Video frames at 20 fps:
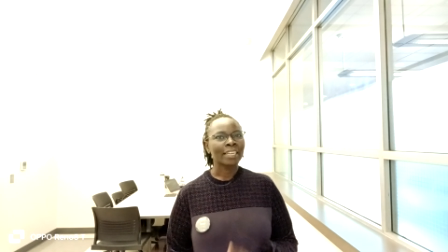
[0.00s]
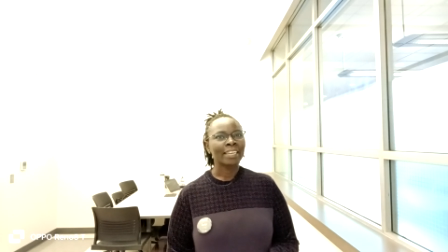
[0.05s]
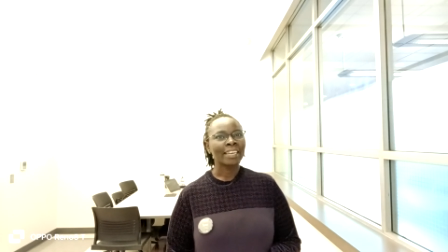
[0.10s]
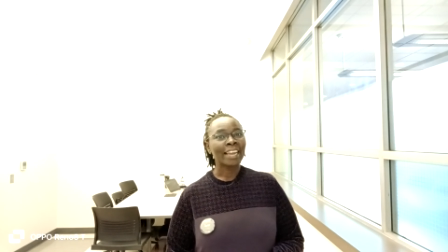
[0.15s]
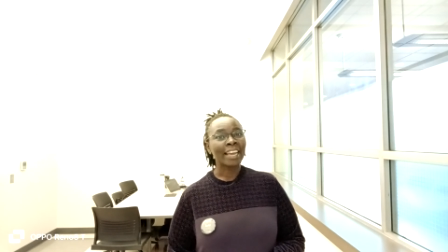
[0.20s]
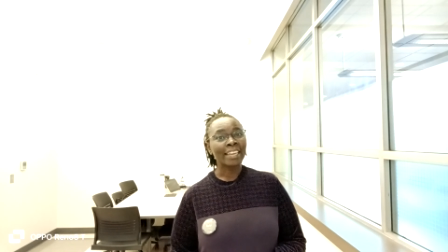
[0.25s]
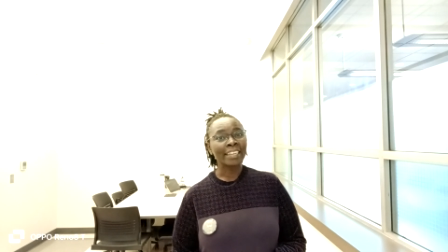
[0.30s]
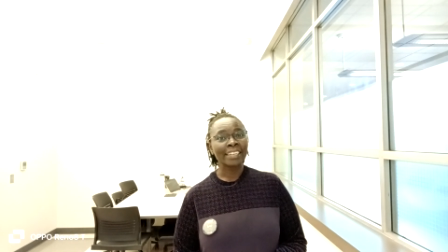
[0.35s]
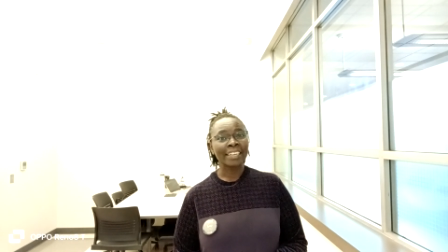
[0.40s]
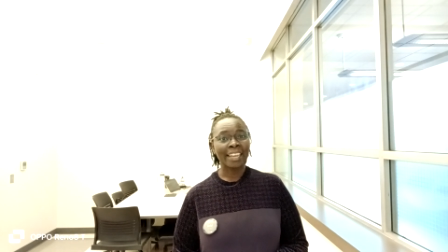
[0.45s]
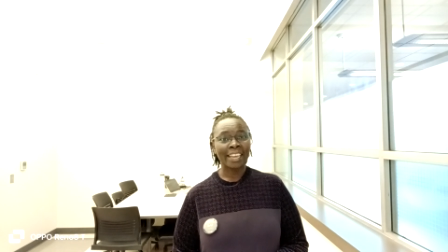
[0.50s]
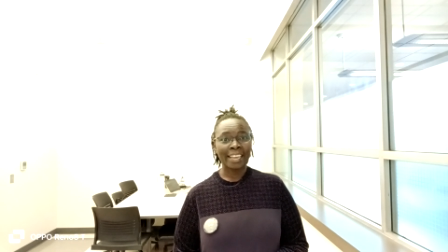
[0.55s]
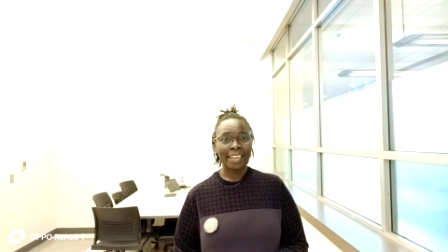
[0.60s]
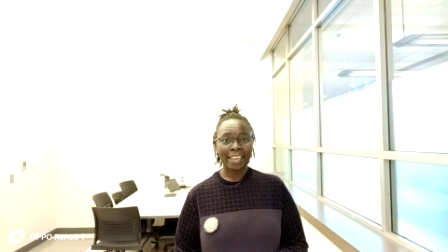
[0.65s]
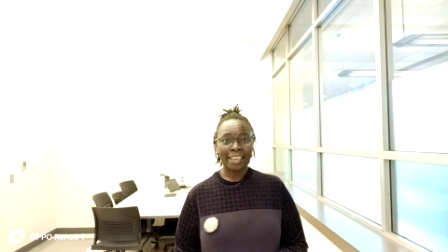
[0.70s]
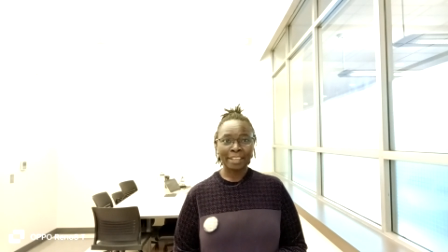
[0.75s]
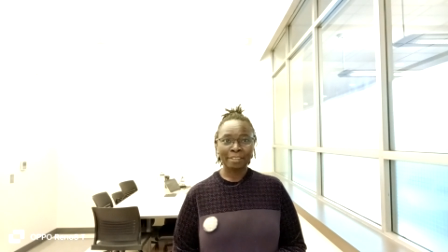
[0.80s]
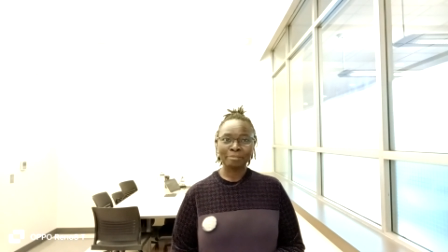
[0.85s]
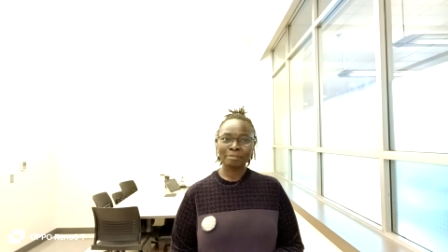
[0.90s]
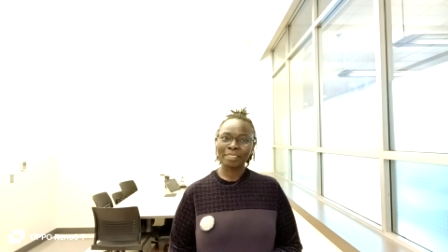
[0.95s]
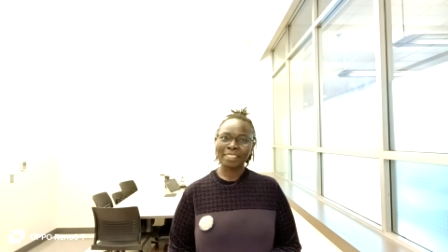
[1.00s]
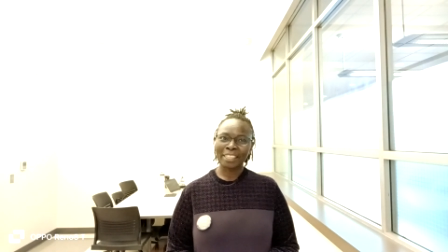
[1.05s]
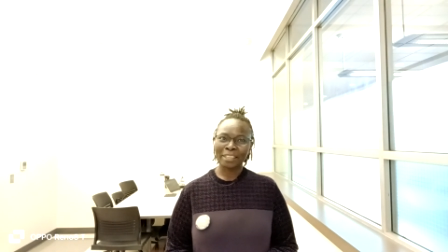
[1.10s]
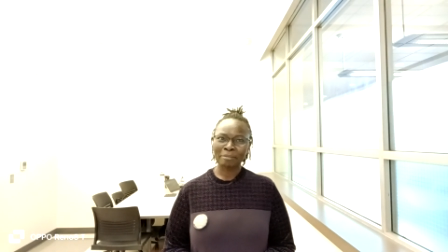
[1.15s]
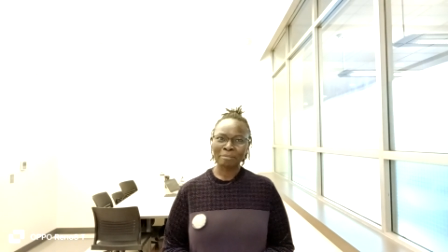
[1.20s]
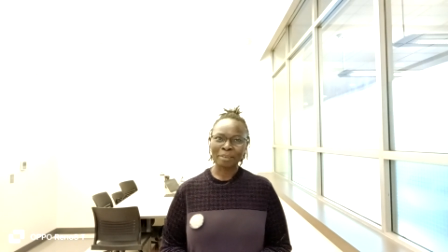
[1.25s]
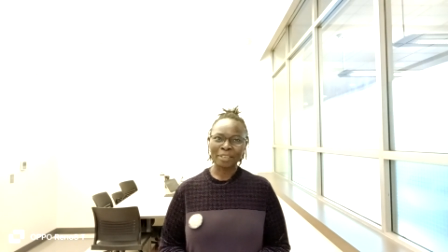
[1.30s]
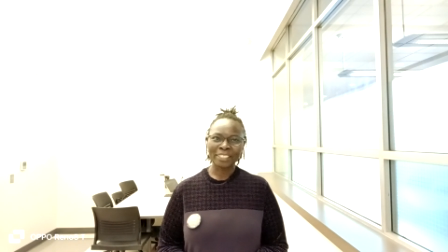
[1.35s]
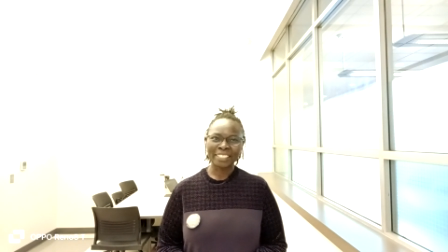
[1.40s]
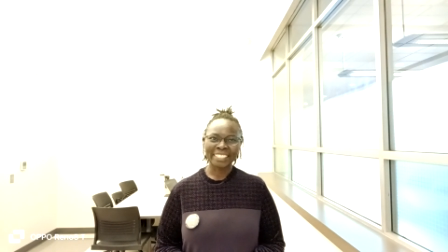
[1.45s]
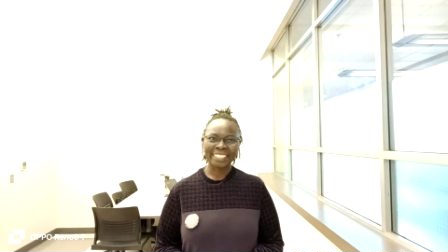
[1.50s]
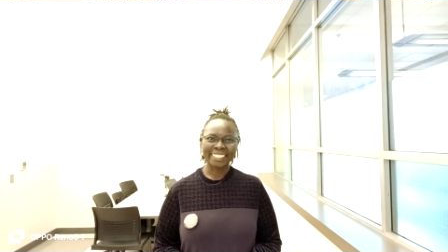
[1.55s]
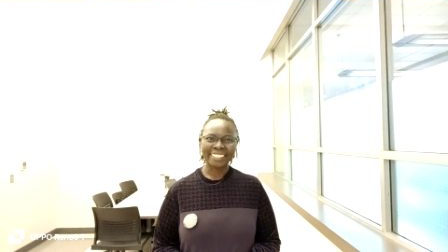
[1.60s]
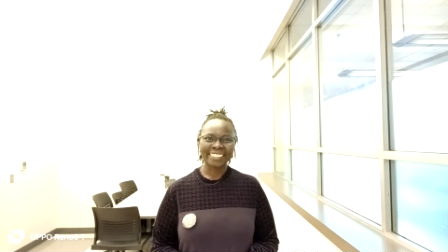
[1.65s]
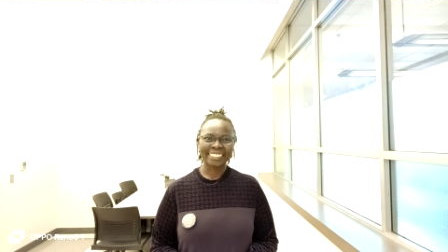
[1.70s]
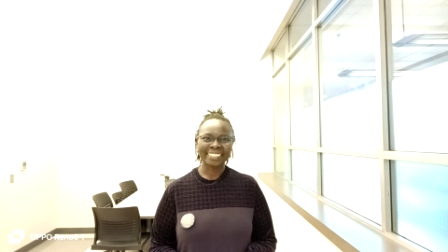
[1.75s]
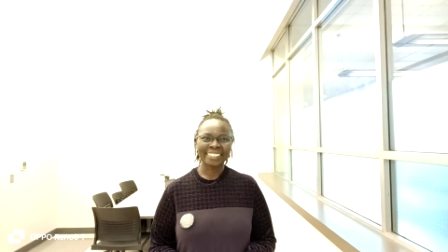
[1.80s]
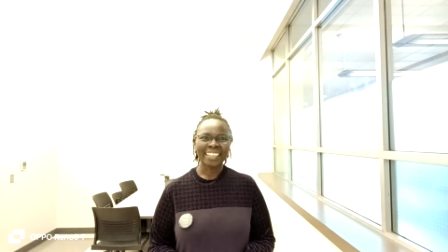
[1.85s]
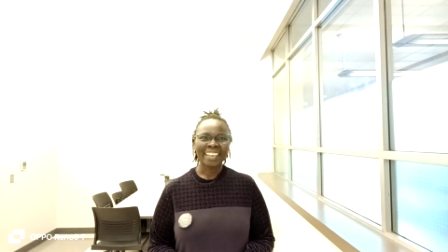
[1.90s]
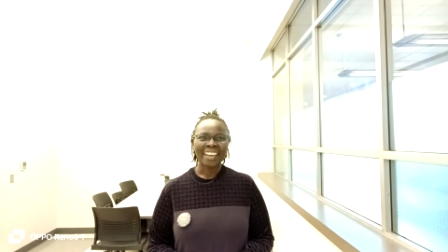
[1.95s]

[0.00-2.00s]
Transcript: 9 a.m. in the morning.